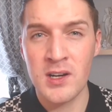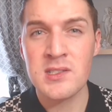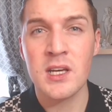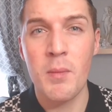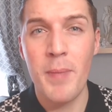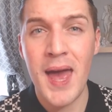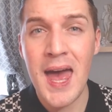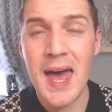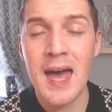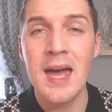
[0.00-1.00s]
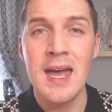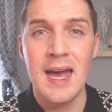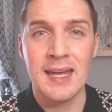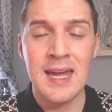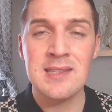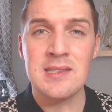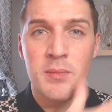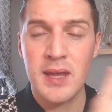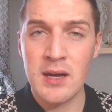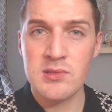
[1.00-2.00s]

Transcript: for us to compare against somebody